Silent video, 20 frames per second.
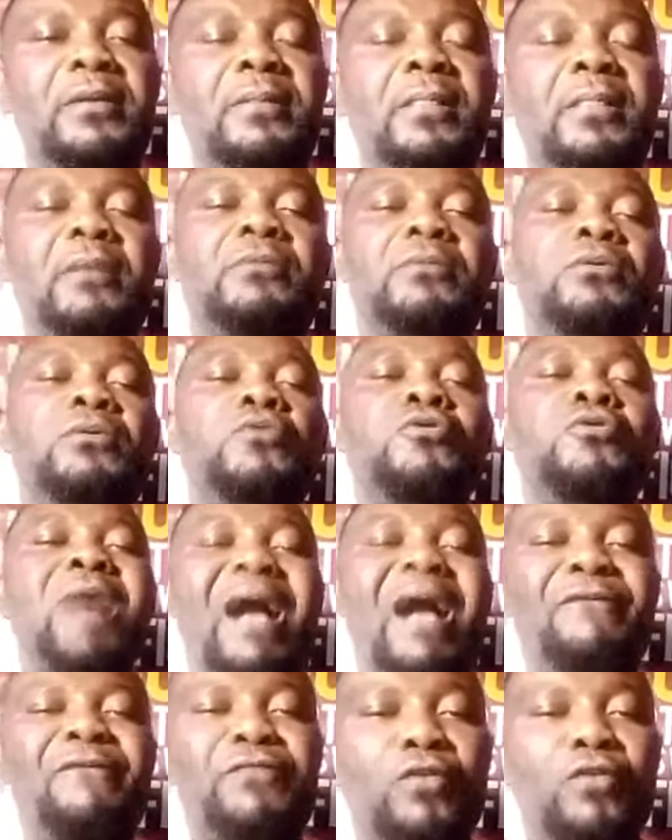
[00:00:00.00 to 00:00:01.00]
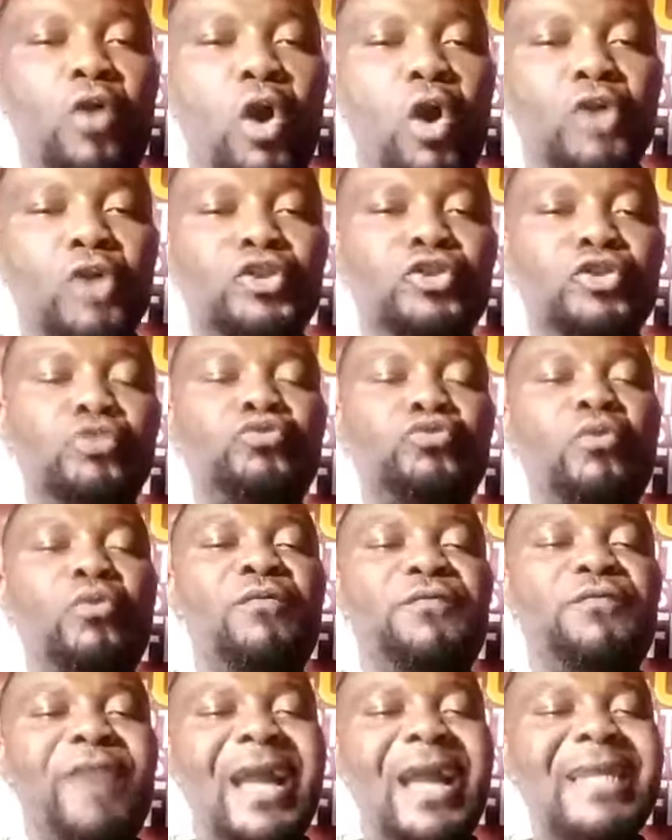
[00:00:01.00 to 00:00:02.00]
who have called you to
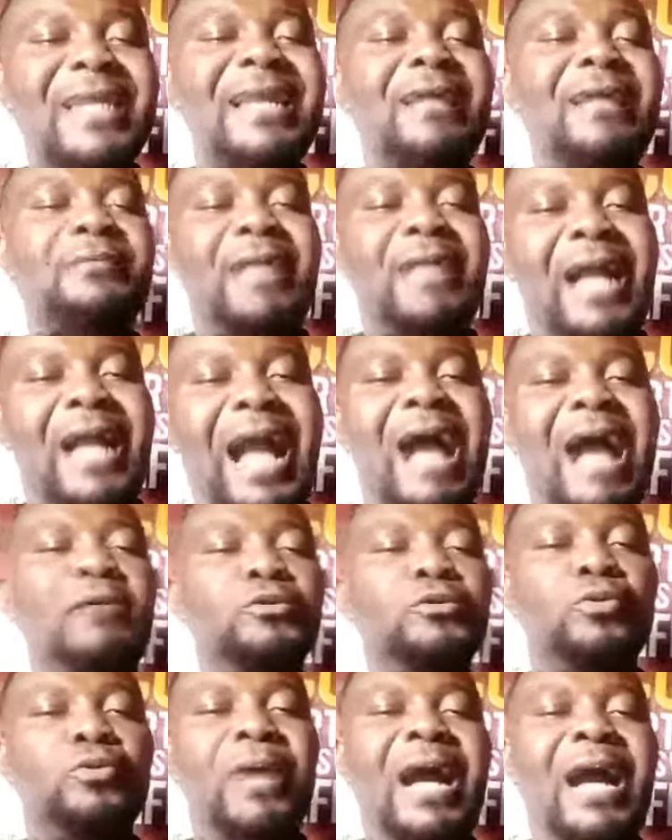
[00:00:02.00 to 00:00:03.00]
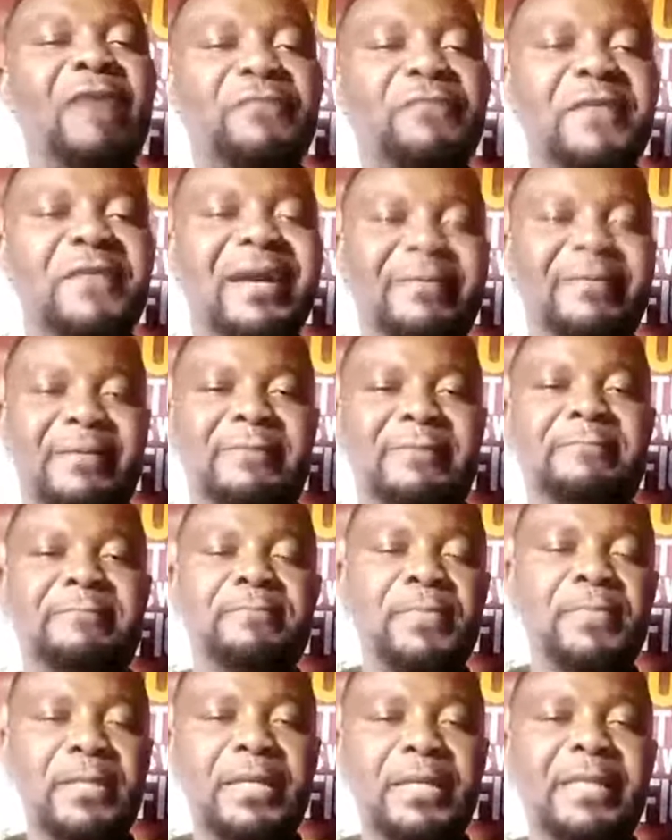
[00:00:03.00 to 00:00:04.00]
find out how you are faring
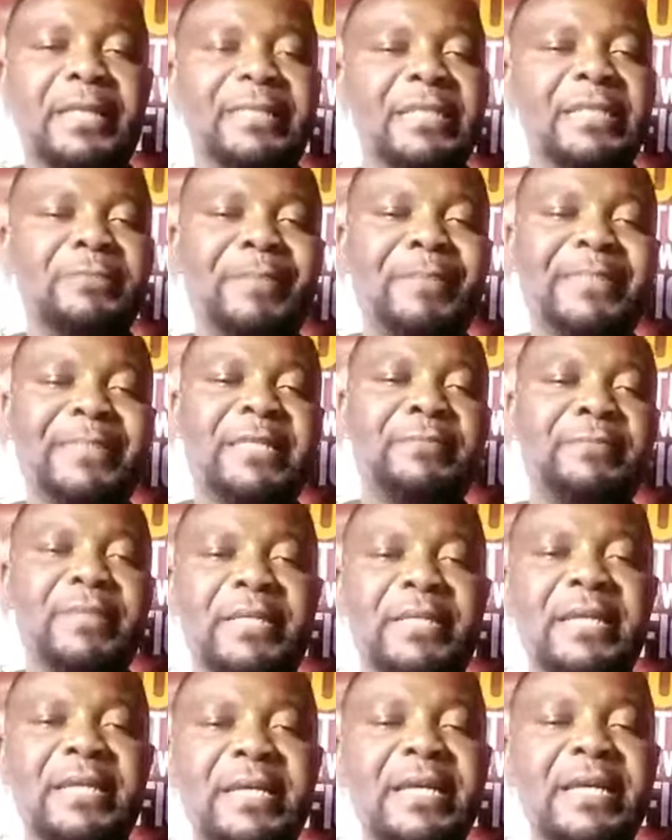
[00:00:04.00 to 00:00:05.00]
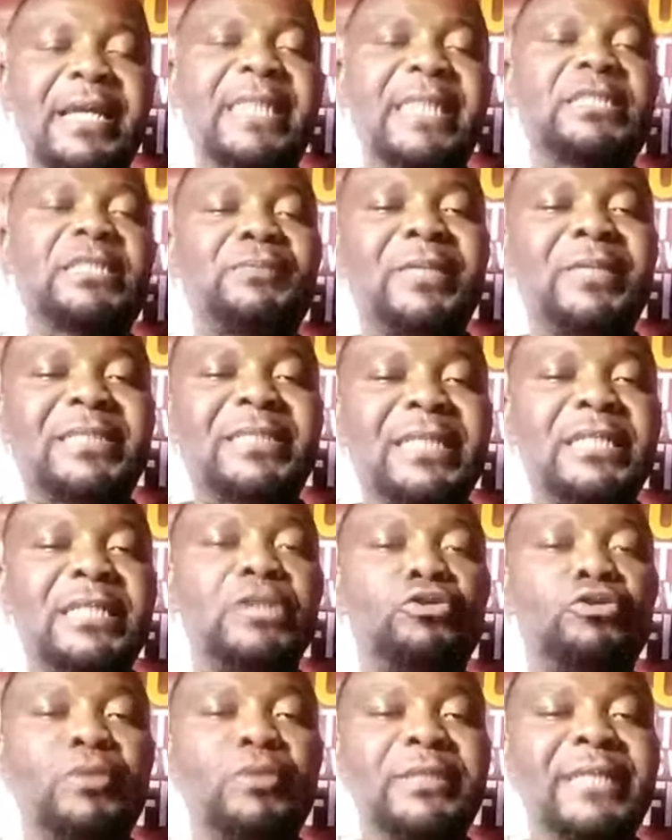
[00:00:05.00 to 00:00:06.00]
in this pandemic, especially
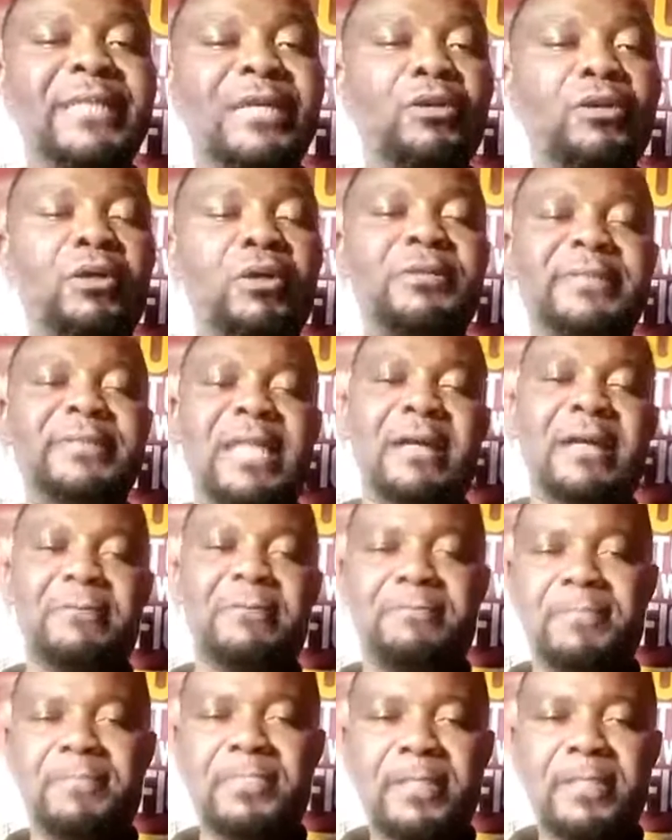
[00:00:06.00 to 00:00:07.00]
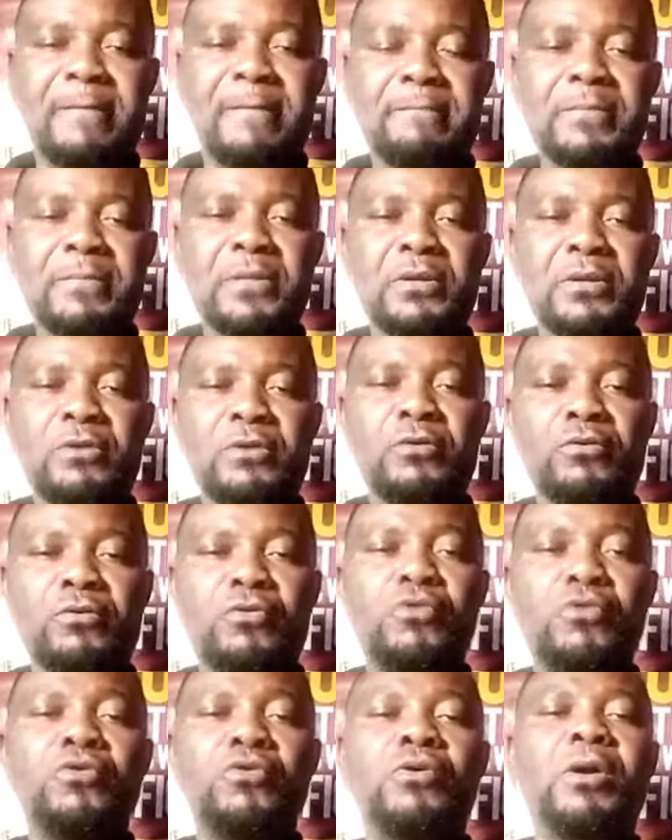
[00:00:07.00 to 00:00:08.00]
during the lockdown,
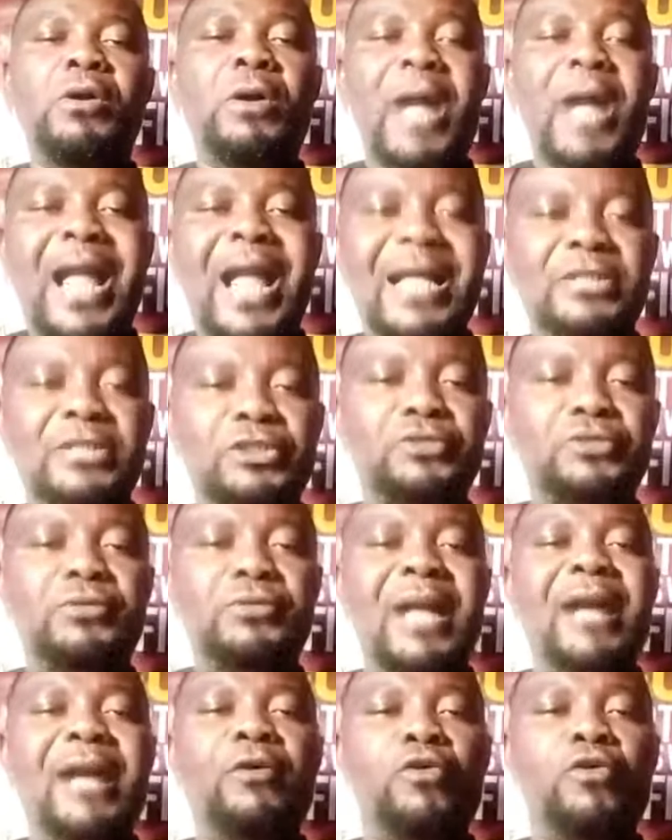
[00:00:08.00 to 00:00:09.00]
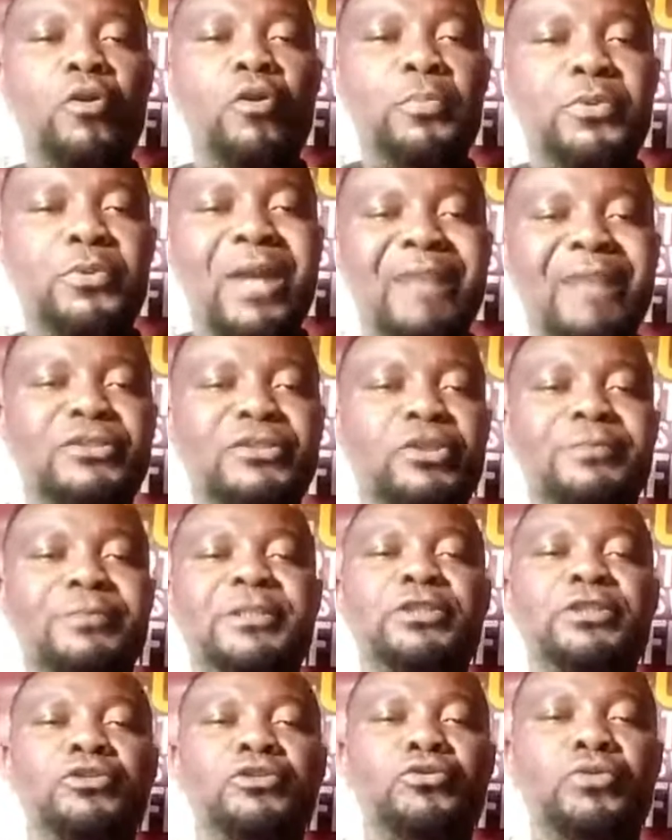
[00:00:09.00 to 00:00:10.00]
who asks you, I hope you have
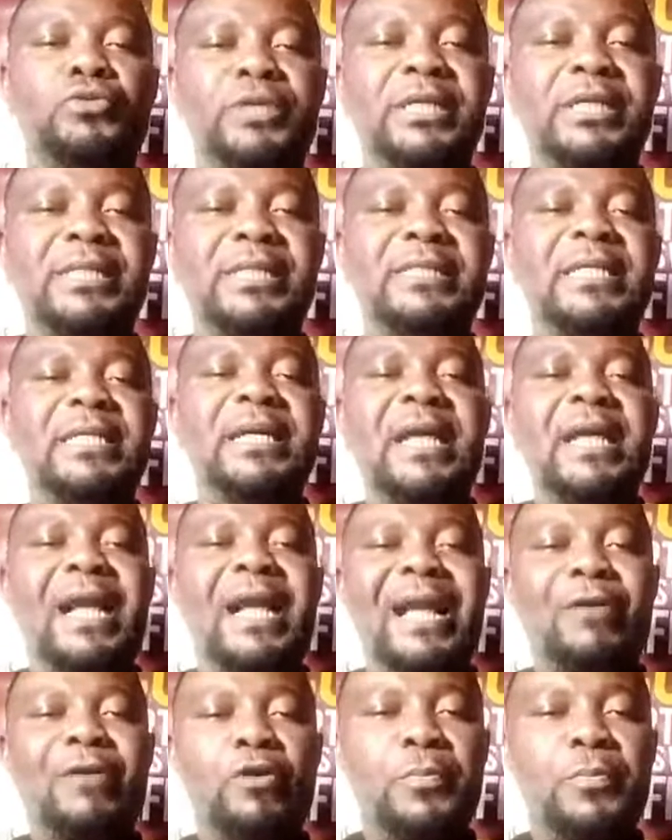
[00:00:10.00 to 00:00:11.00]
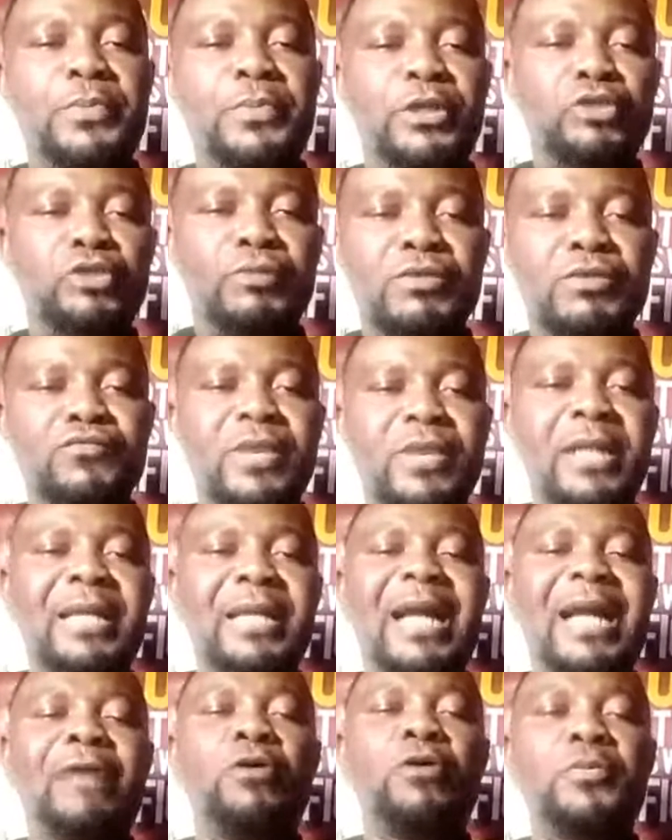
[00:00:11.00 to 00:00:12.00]
something to eat, I hope you're doing well,
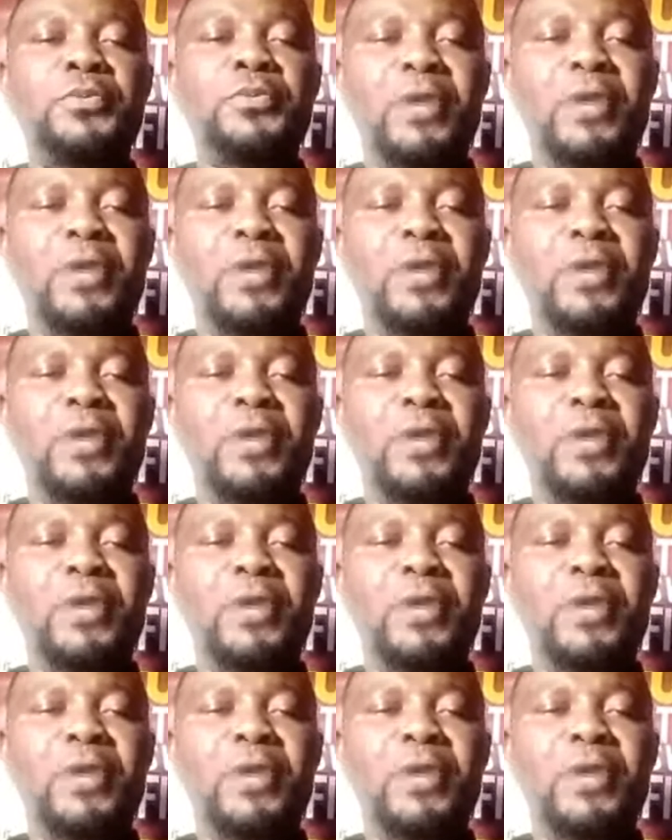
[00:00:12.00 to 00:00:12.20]
I hope your